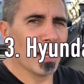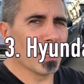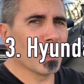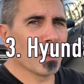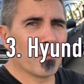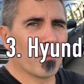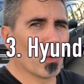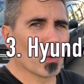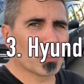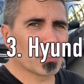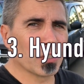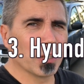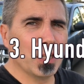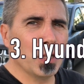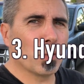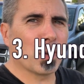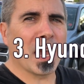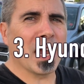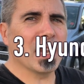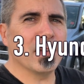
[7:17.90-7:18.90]
And unfortunately,
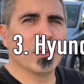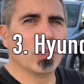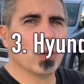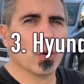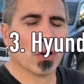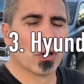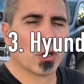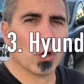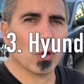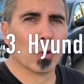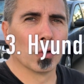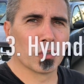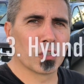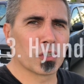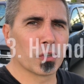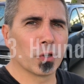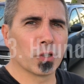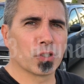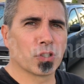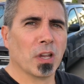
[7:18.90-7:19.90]
you can't even do a Google
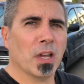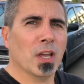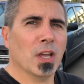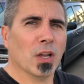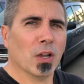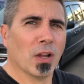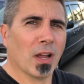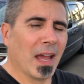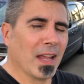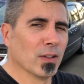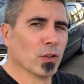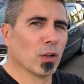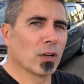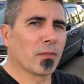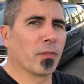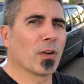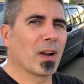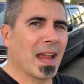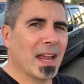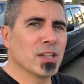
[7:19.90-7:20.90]
search and look
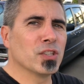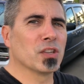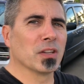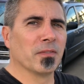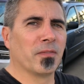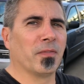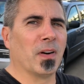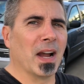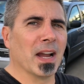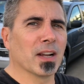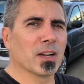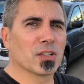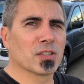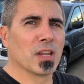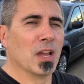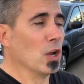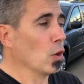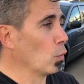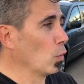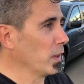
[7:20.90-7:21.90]
for engine fires
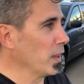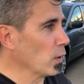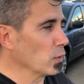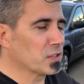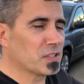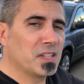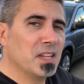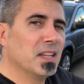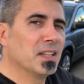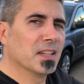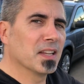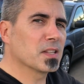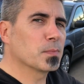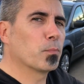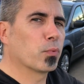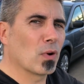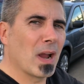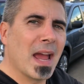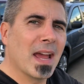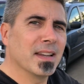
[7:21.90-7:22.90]
without seeing this
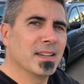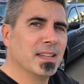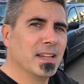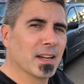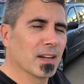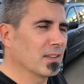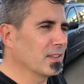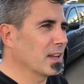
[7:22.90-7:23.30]
brand here.